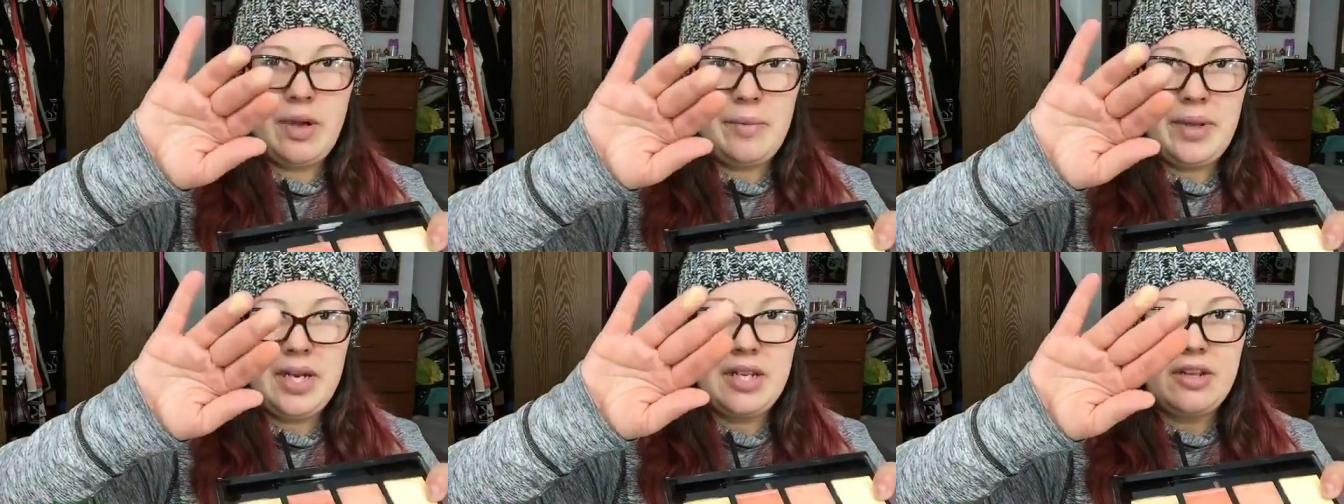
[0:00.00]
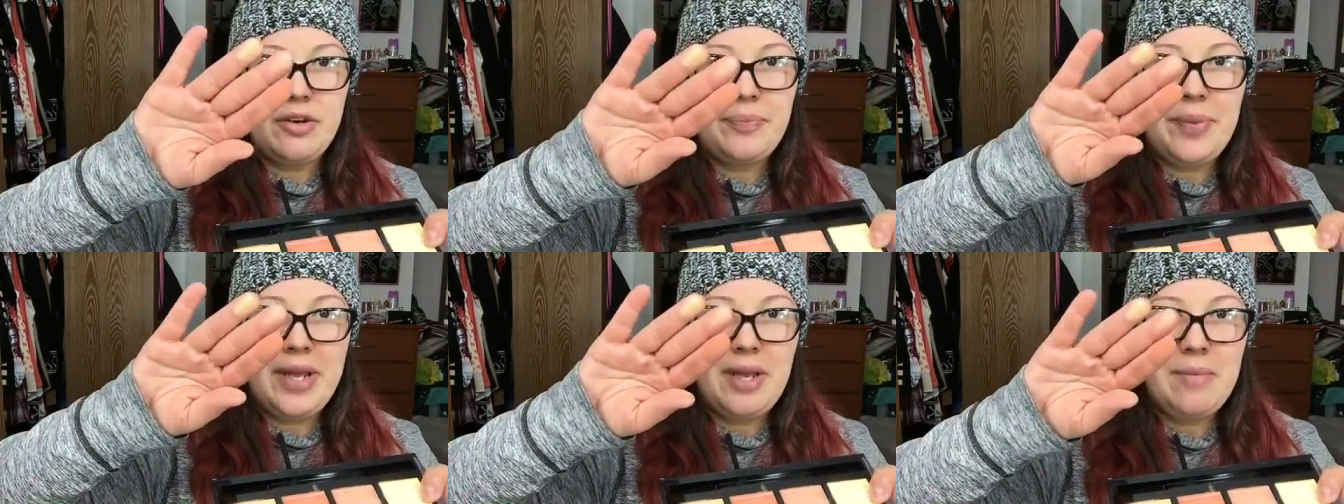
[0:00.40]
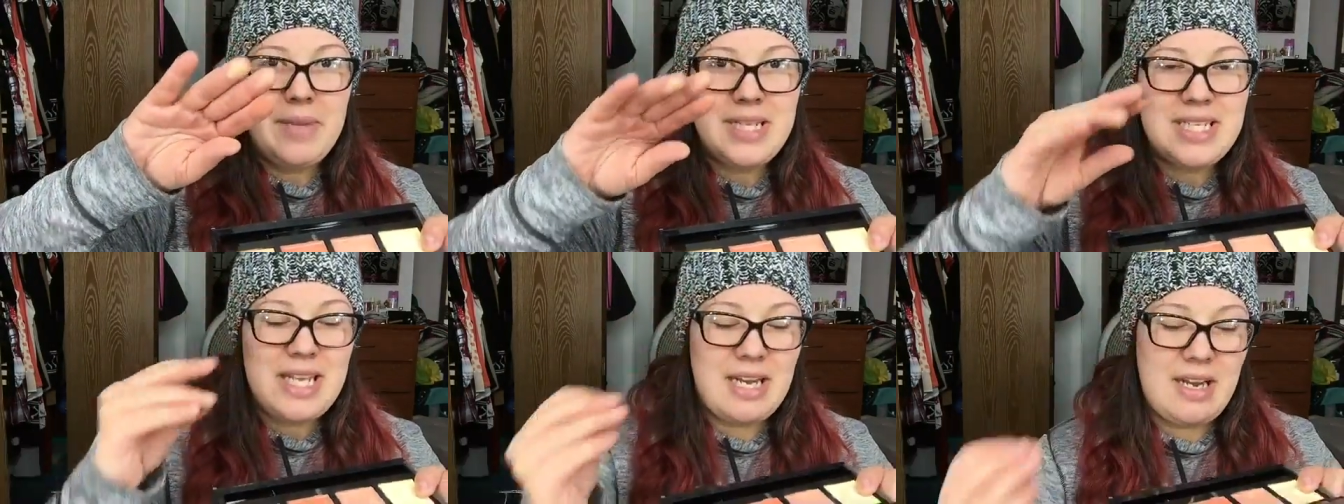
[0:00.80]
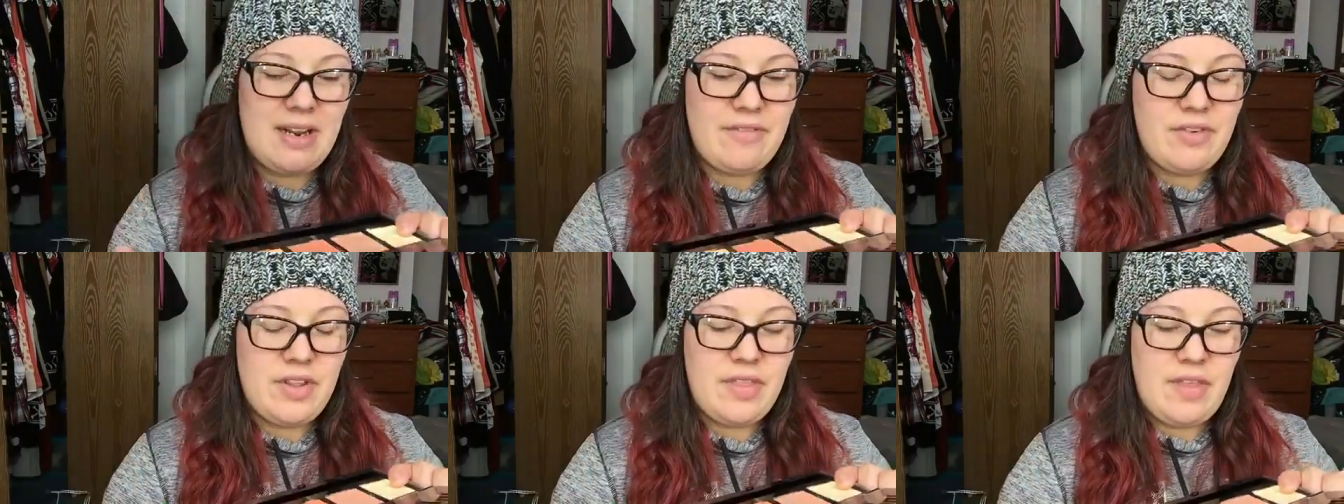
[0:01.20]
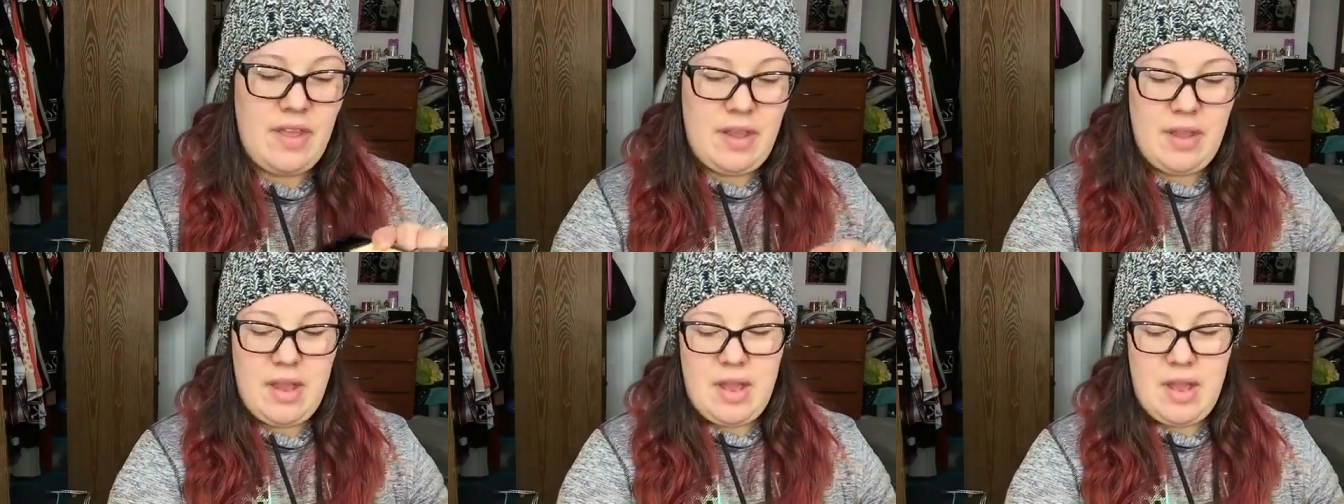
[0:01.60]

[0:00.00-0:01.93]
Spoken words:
I mean, they're pigmented and everything.